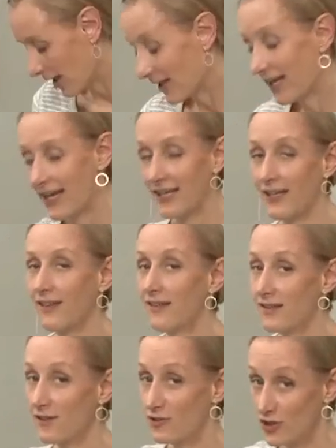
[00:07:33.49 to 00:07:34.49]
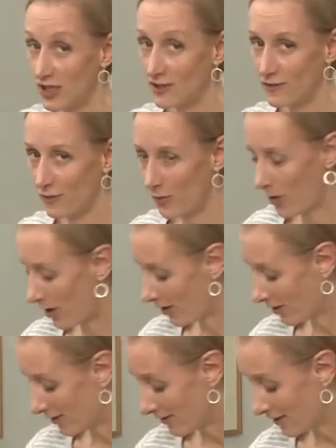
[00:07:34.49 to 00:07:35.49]
Again, this is just for
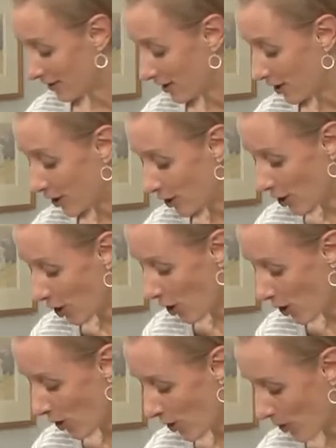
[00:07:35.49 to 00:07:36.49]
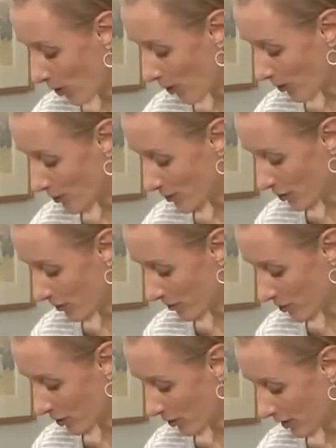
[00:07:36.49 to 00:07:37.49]
water. No soap
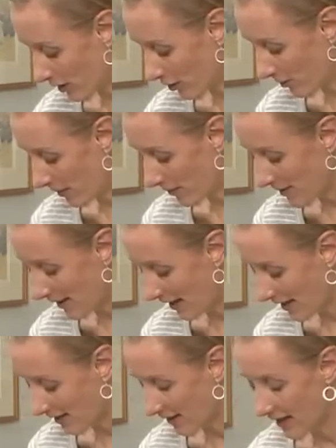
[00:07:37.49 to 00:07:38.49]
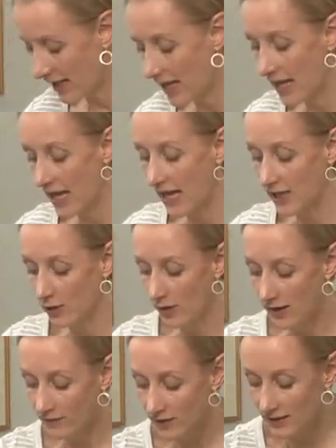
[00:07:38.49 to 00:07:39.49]
should go near your baby's eyes. And you
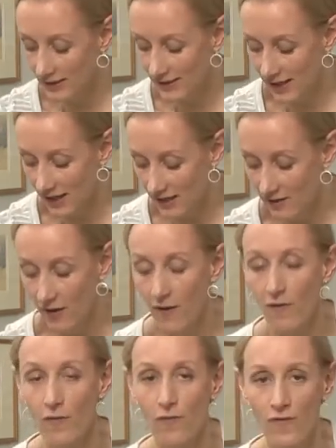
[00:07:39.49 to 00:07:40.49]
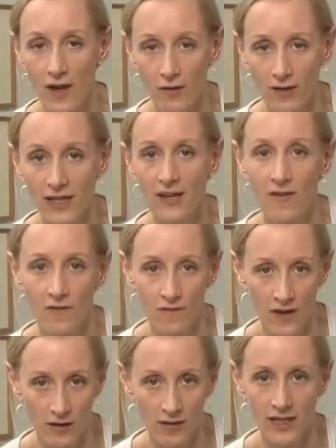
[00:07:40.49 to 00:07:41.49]
have to clean the eyes very,
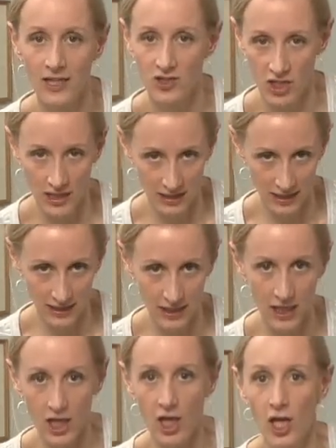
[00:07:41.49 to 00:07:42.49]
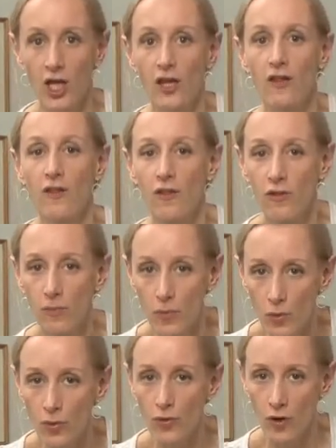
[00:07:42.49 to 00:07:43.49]
very gently.
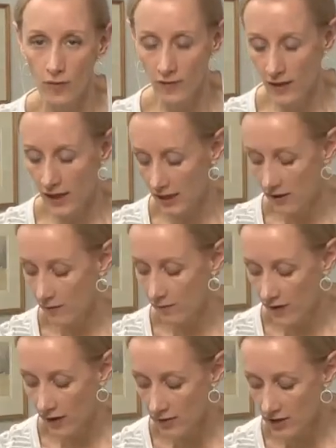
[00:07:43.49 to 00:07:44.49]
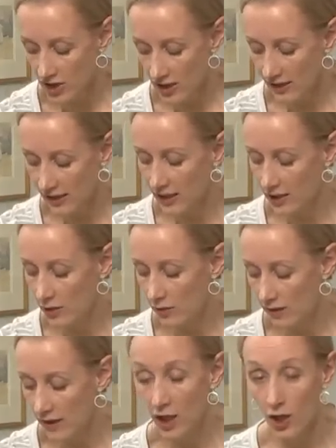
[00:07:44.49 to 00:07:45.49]
Smooth over the eyes very gently
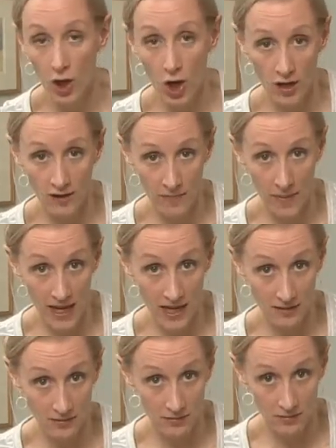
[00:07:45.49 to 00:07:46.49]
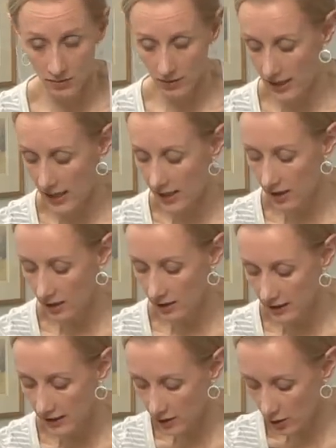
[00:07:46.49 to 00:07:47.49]
using a gauze pad, okay? A
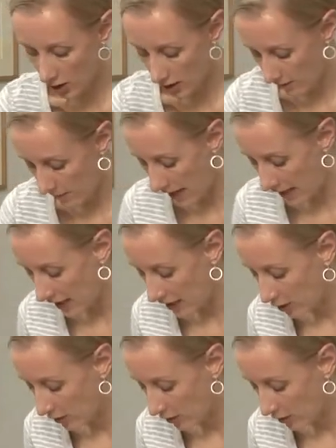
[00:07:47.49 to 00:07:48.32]
clean gauze pad, and